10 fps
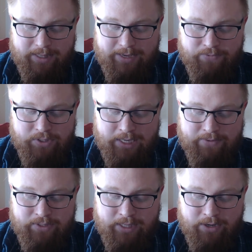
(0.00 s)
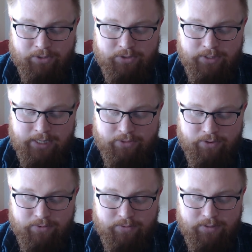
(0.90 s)
They have slaves that they alternate
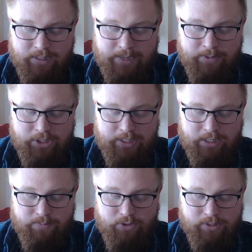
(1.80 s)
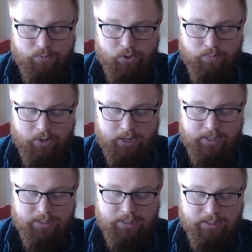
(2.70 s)
through, damaging and abusing one
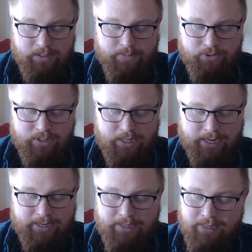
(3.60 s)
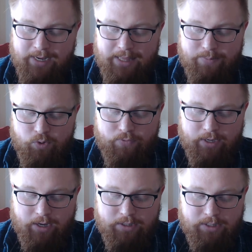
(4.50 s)
body until it's about to die, and then
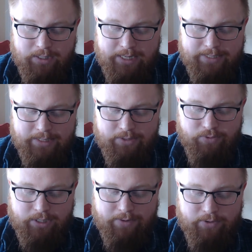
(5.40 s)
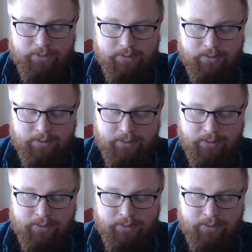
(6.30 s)
moving on to the next as it recovers.